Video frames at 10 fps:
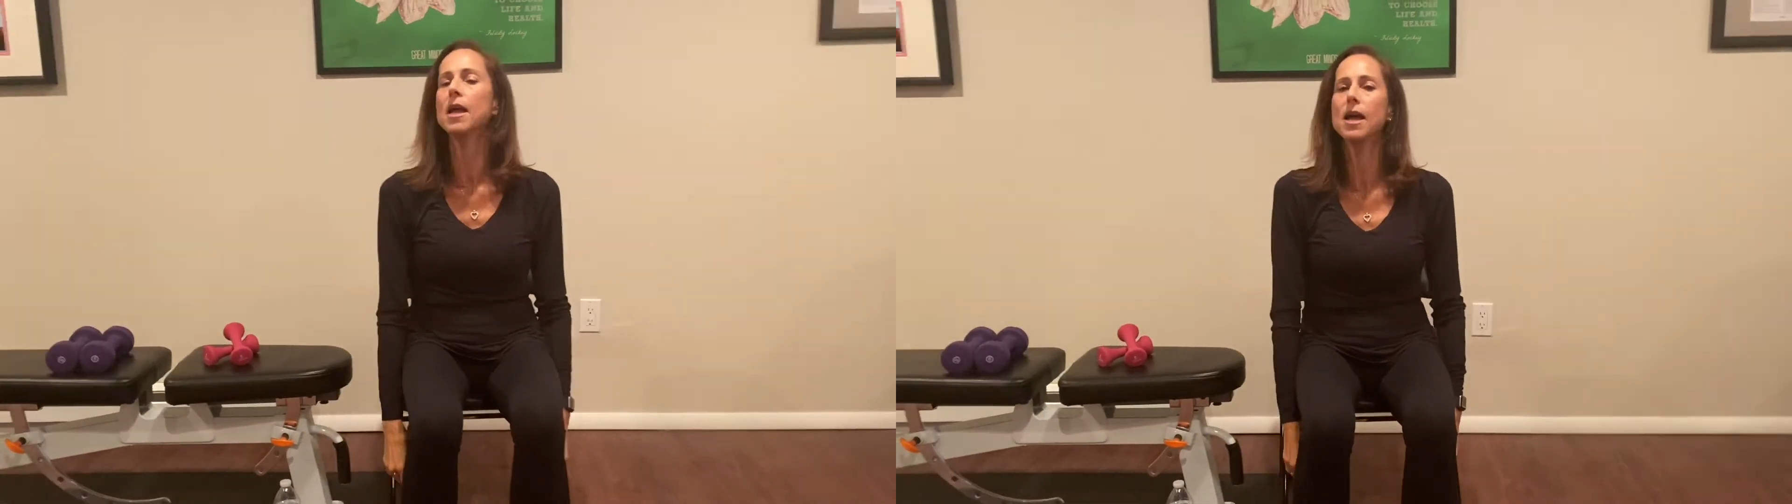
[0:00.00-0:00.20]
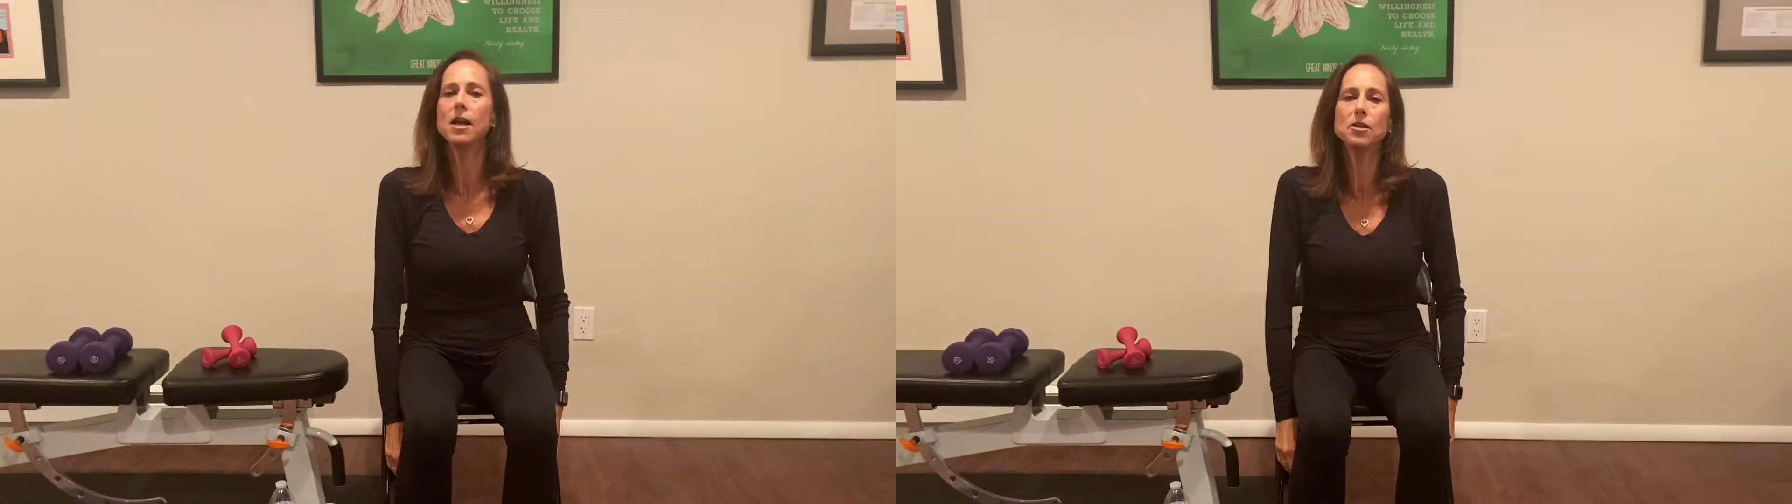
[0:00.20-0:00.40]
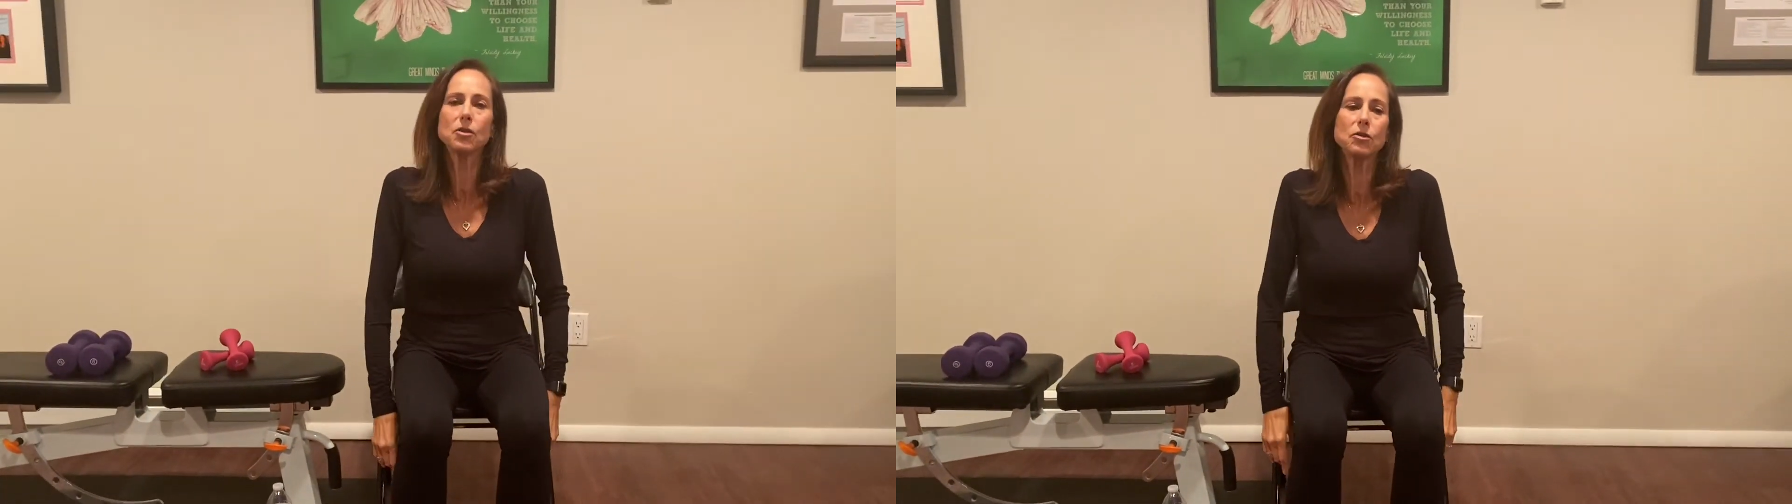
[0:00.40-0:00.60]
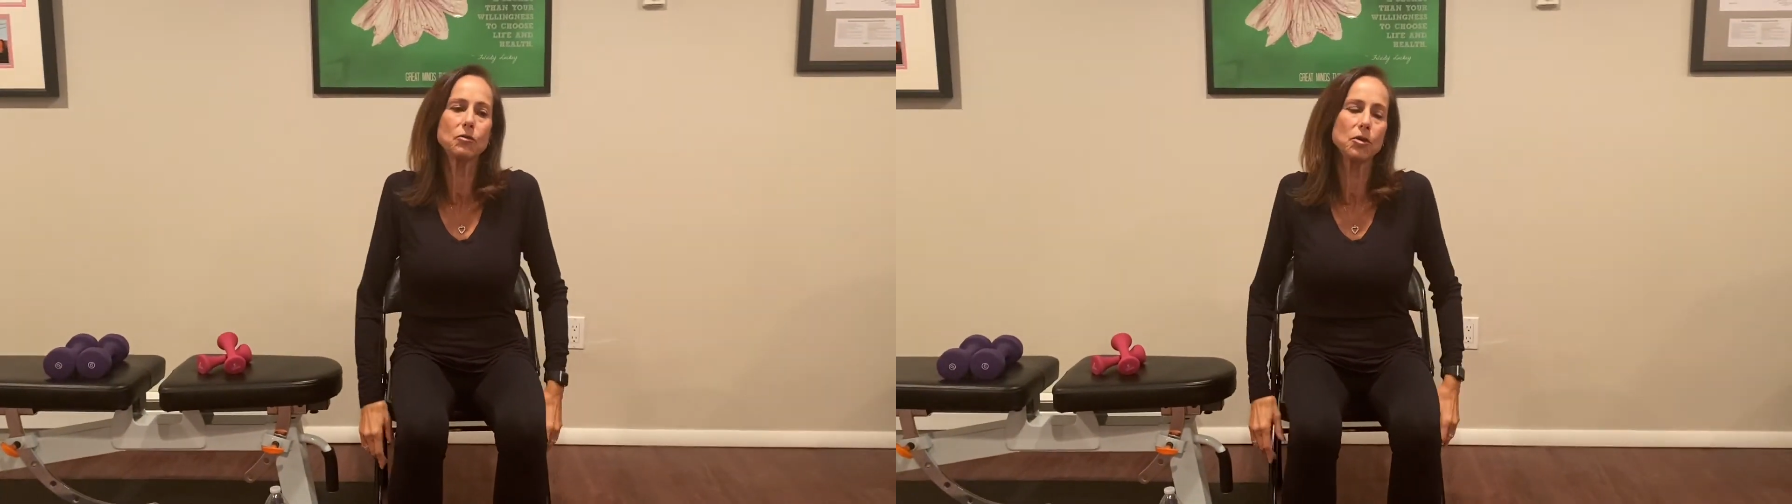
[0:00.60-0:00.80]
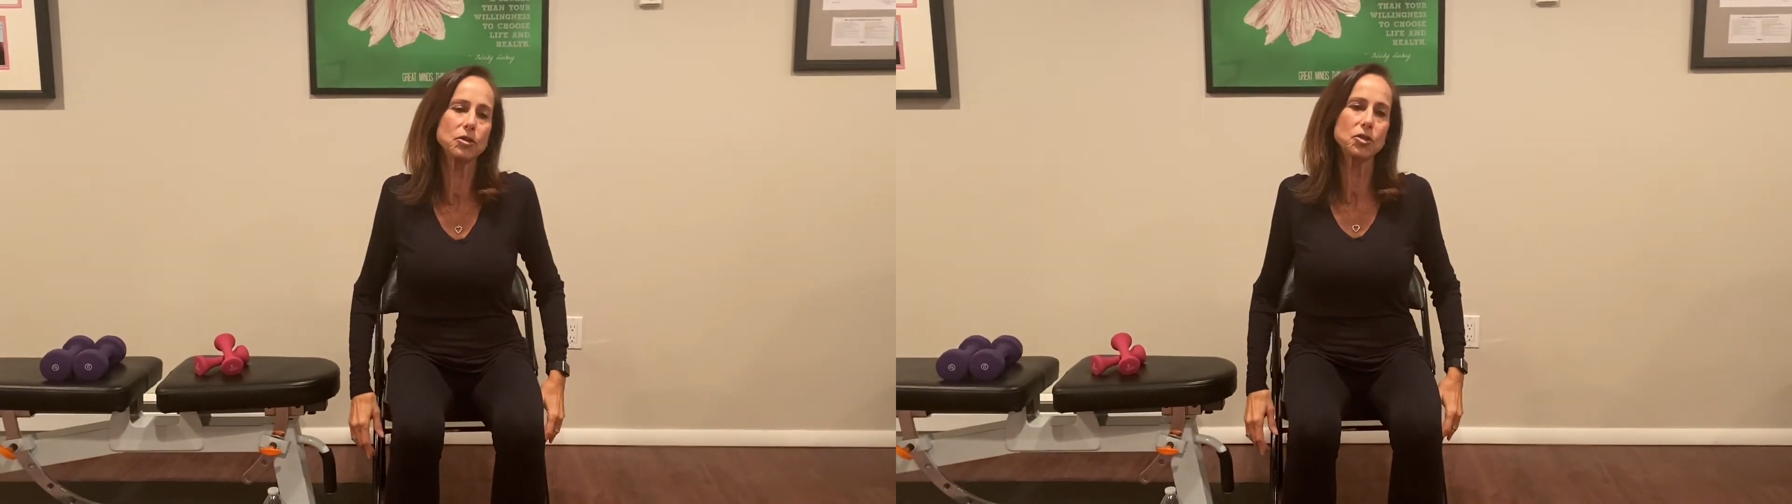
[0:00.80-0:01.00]
and you can
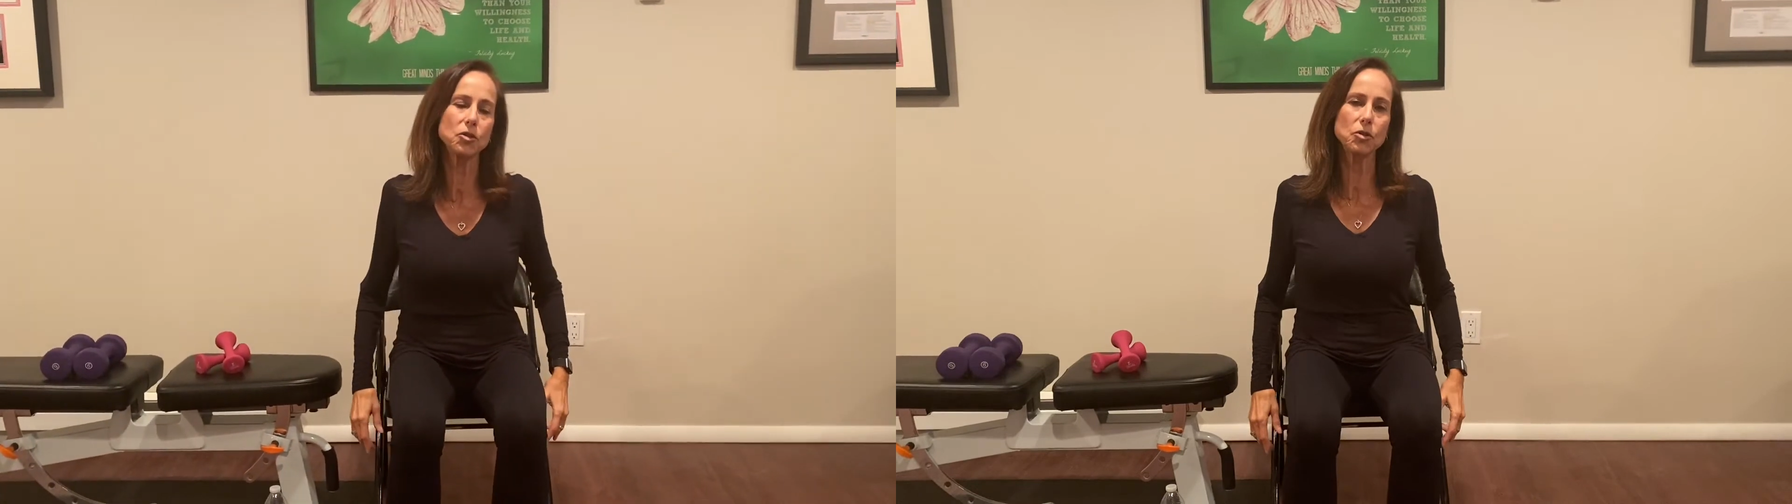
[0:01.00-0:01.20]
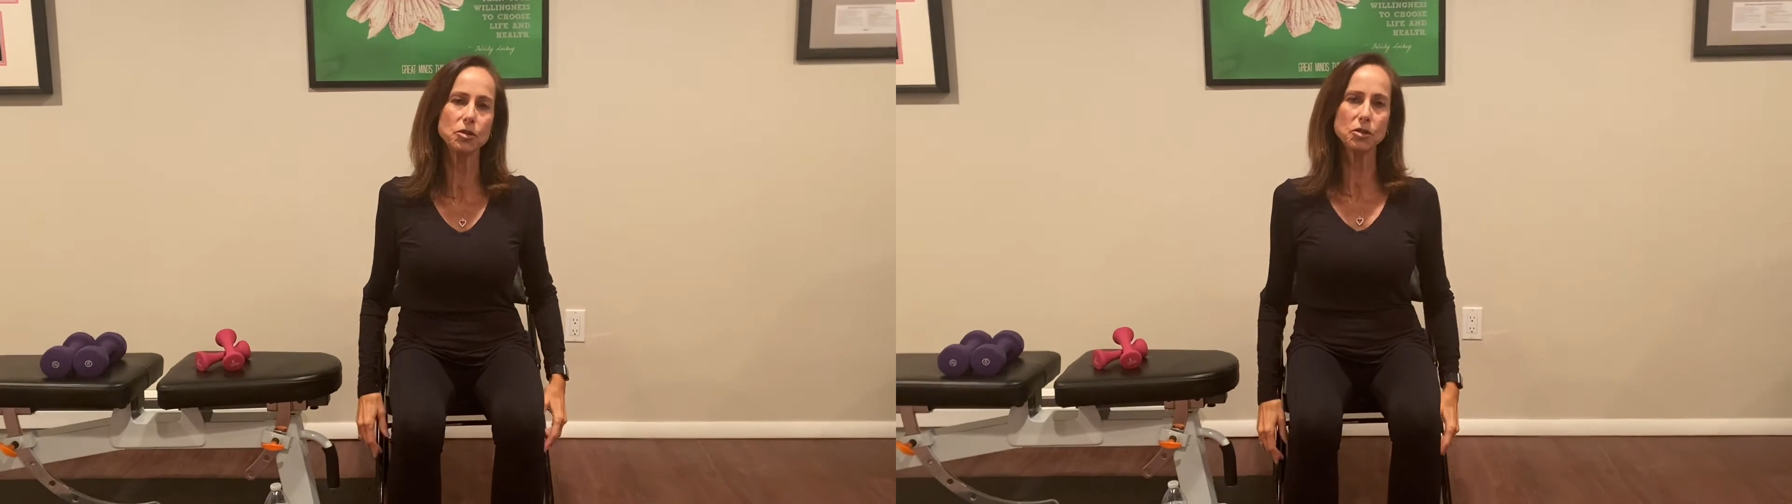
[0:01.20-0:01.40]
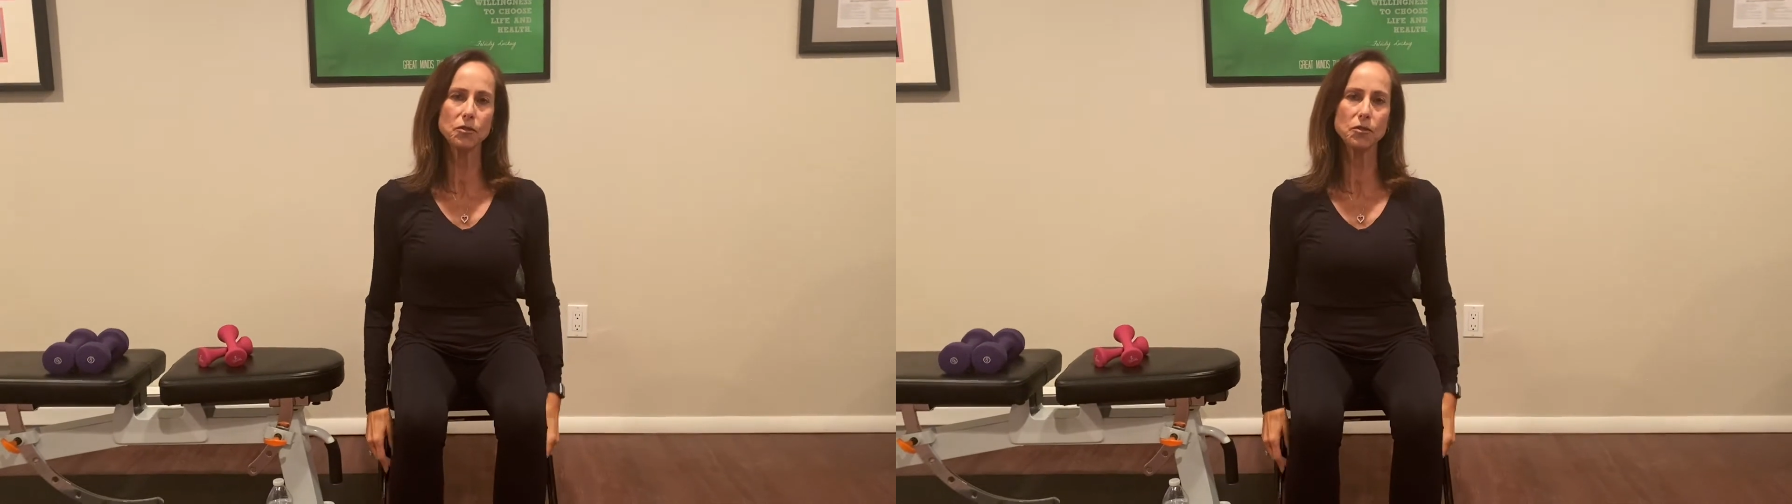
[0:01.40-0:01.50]
roll the shoulders.